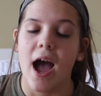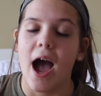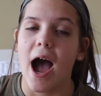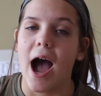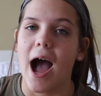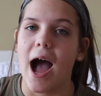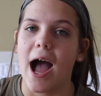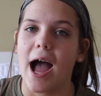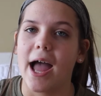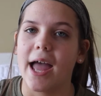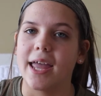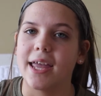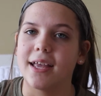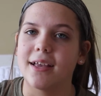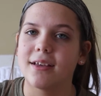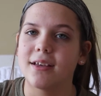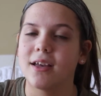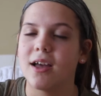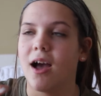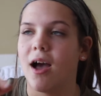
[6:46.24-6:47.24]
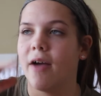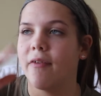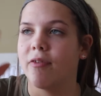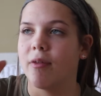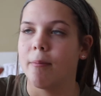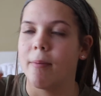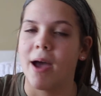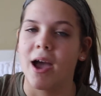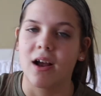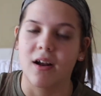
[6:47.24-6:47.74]
I cut
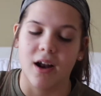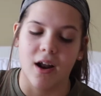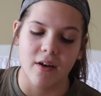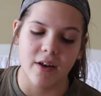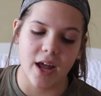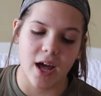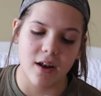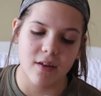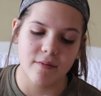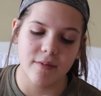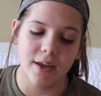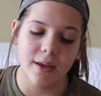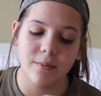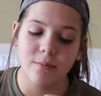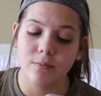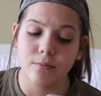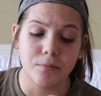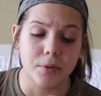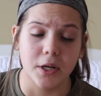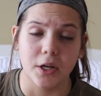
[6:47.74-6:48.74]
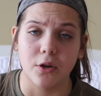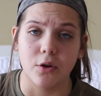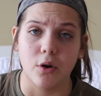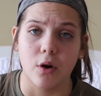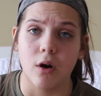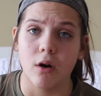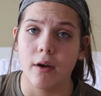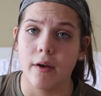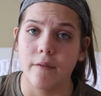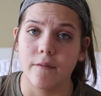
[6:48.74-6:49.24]
the background out of it. Pretty
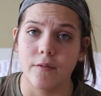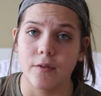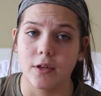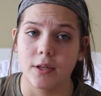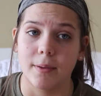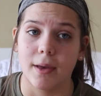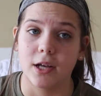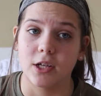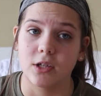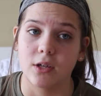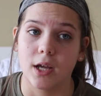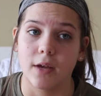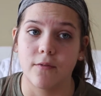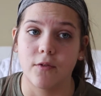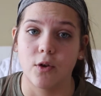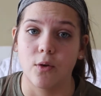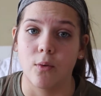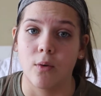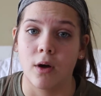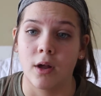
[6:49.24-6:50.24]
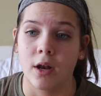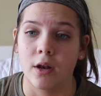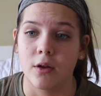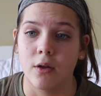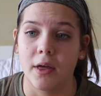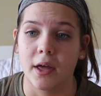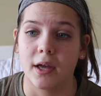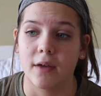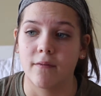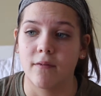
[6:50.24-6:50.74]
cool, especially if you want to
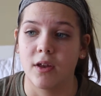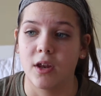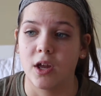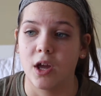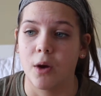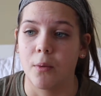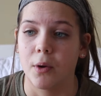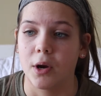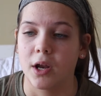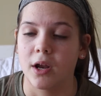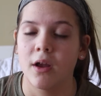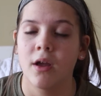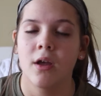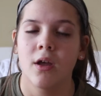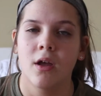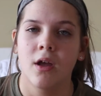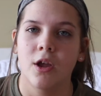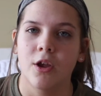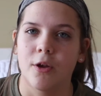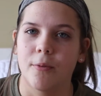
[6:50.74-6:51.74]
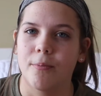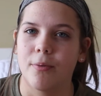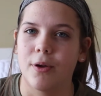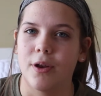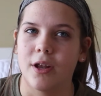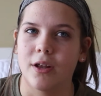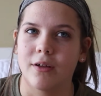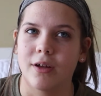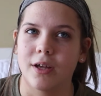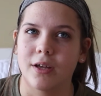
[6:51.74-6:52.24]
do like a video where you're
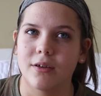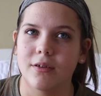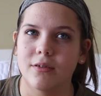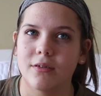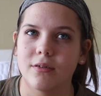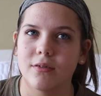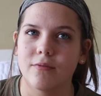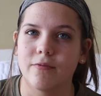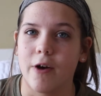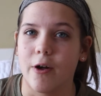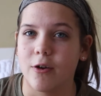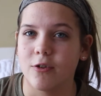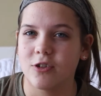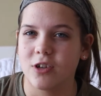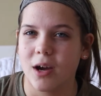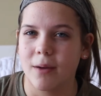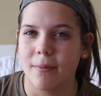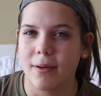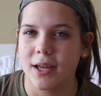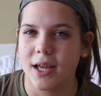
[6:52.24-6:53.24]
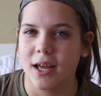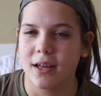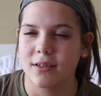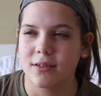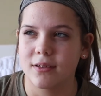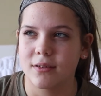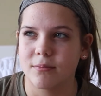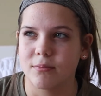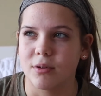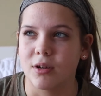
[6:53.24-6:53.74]
putting like Photoshop, I
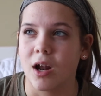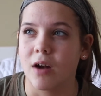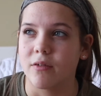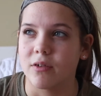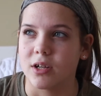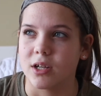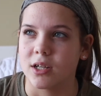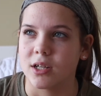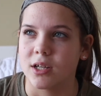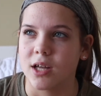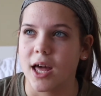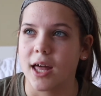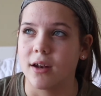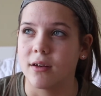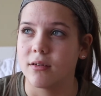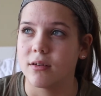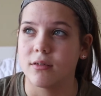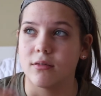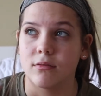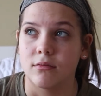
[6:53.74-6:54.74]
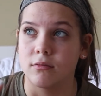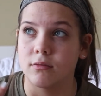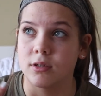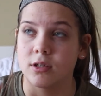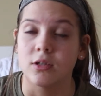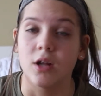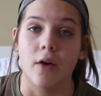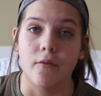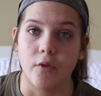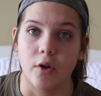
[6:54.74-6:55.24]
guess, but not really.
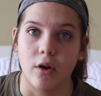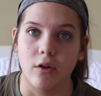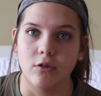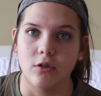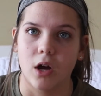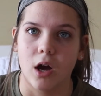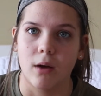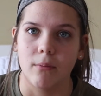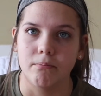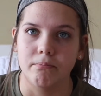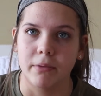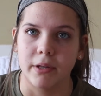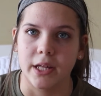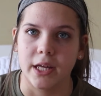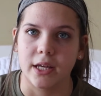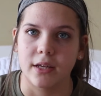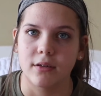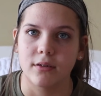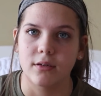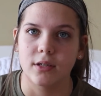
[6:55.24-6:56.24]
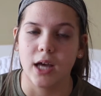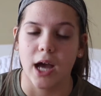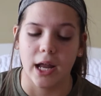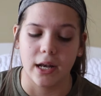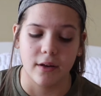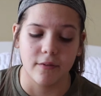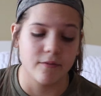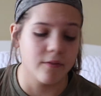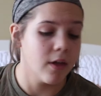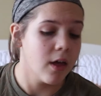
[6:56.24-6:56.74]
It's not Photoshop, but like
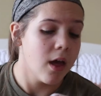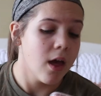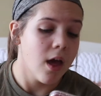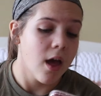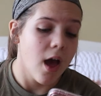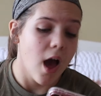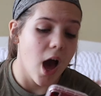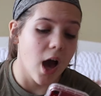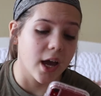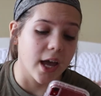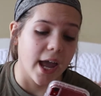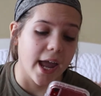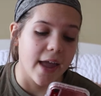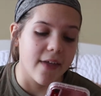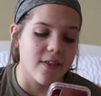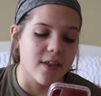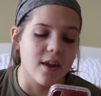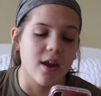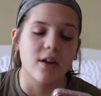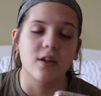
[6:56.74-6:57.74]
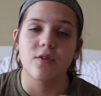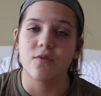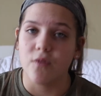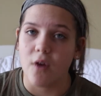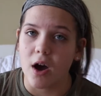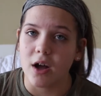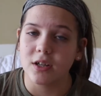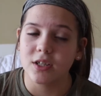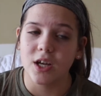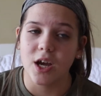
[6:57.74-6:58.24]
kind of. Okay, and then it's
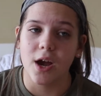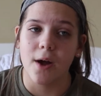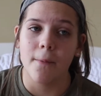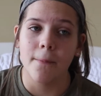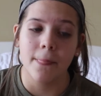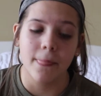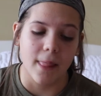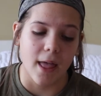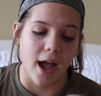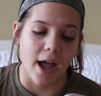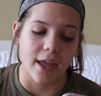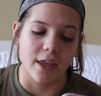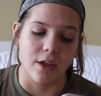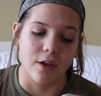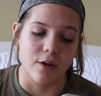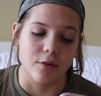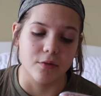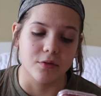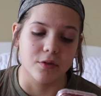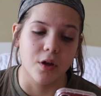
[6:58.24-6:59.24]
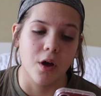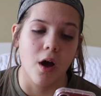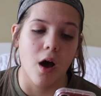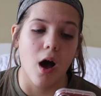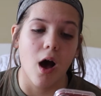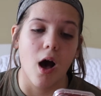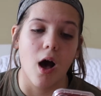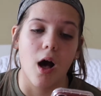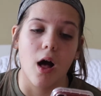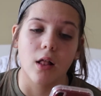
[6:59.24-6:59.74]
Fonto. I use
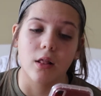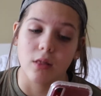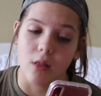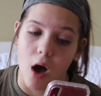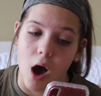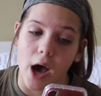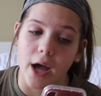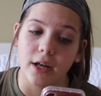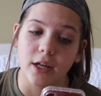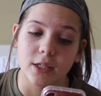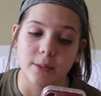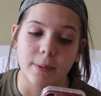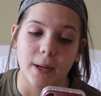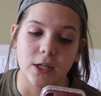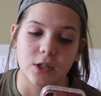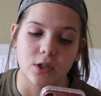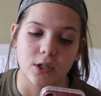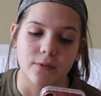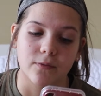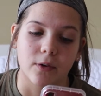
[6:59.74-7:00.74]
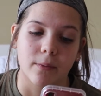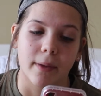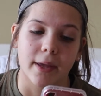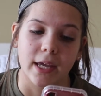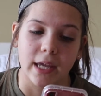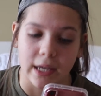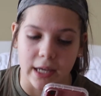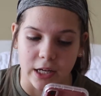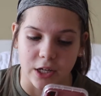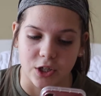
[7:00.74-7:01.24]
a lot, especially for
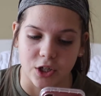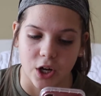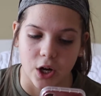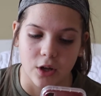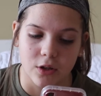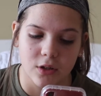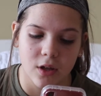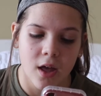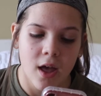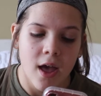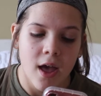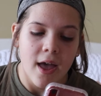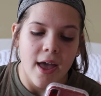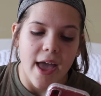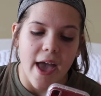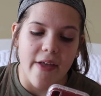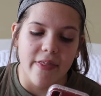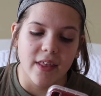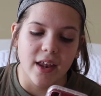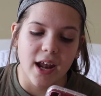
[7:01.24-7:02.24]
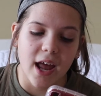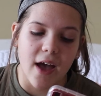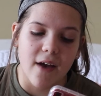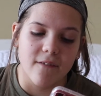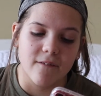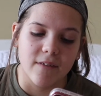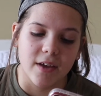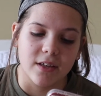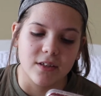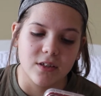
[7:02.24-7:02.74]
making intros. And then I
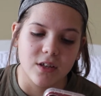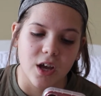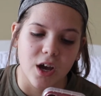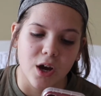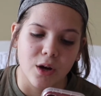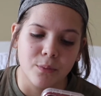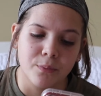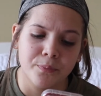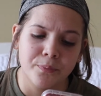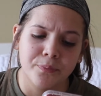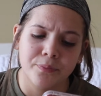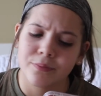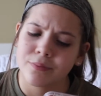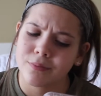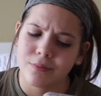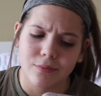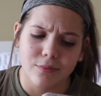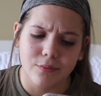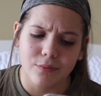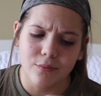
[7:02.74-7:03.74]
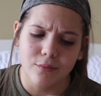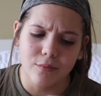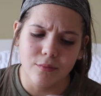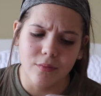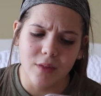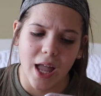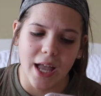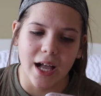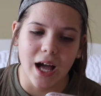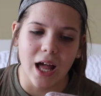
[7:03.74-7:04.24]
have VSCO.
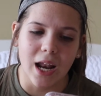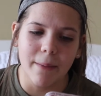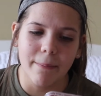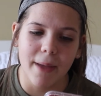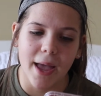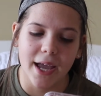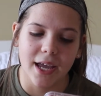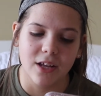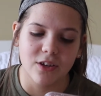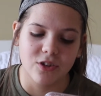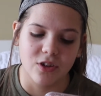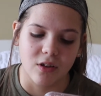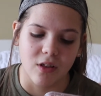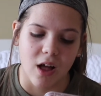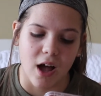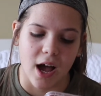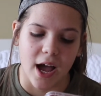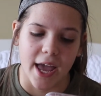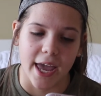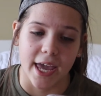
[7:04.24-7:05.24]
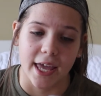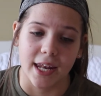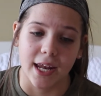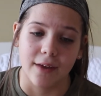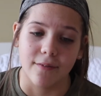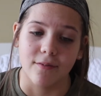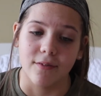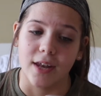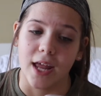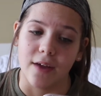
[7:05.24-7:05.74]
I got it back in July, and
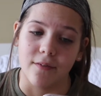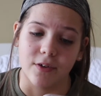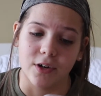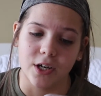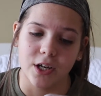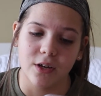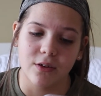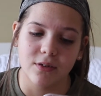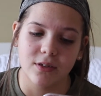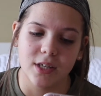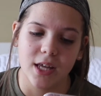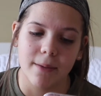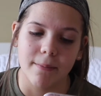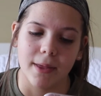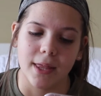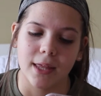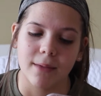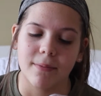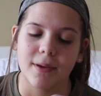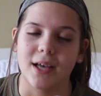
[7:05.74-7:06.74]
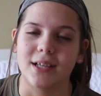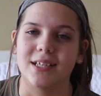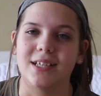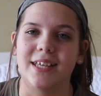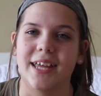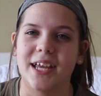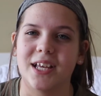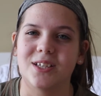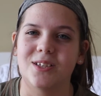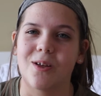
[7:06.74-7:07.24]
I've never used it, mainly because it
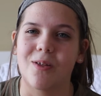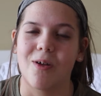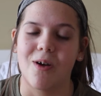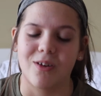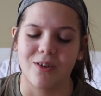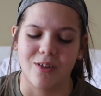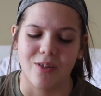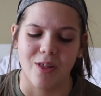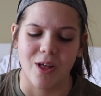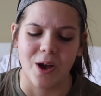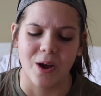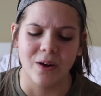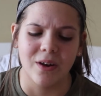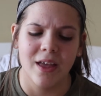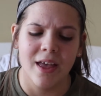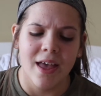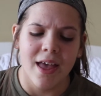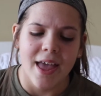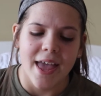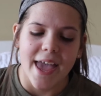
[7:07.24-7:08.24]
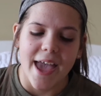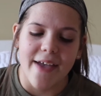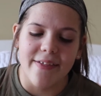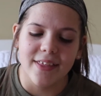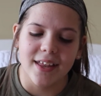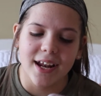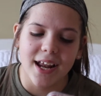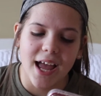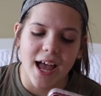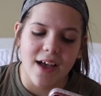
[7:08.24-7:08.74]
takes so long to load. And
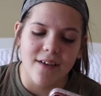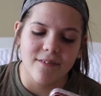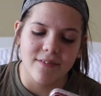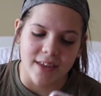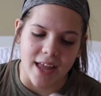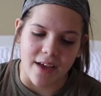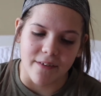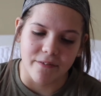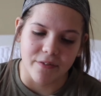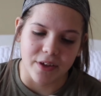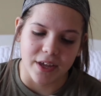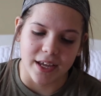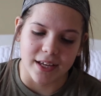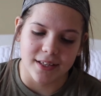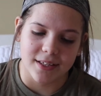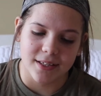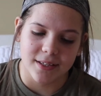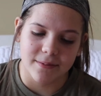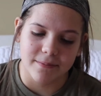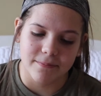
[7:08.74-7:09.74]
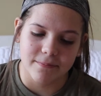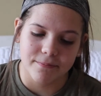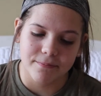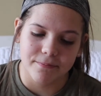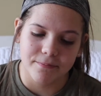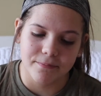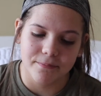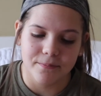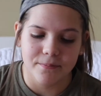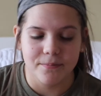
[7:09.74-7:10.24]
then I have Netflix.
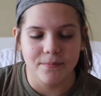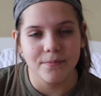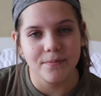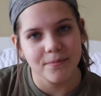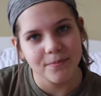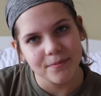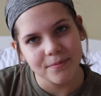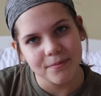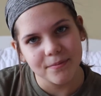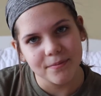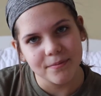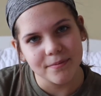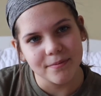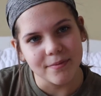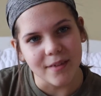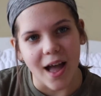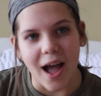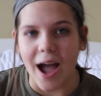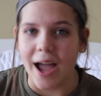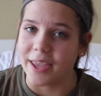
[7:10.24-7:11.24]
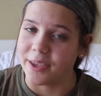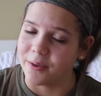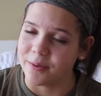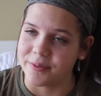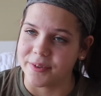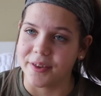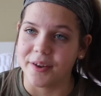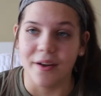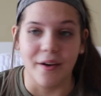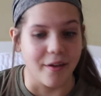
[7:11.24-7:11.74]
I
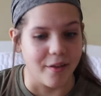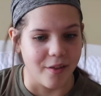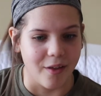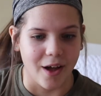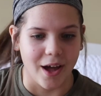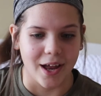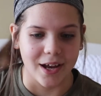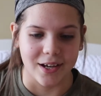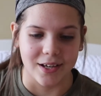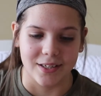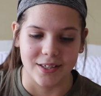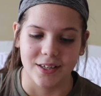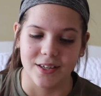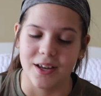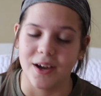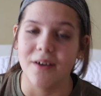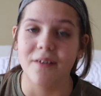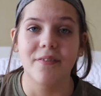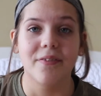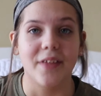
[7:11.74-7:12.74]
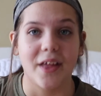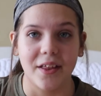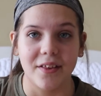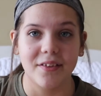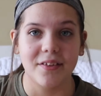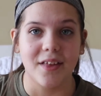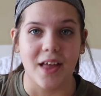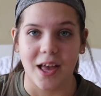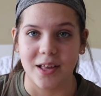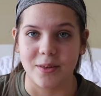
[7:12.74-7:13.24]
use it a lot because, you know, that
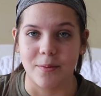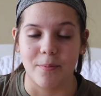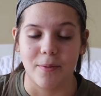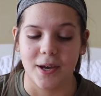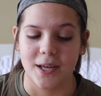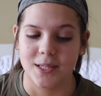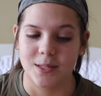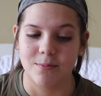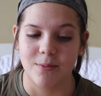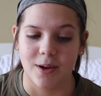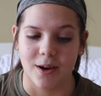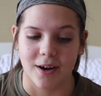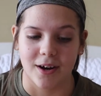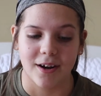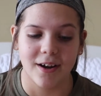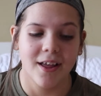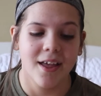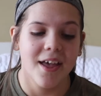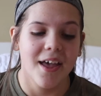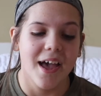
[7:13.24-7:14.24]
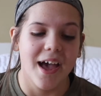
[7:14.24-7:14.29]
has a place in my heart.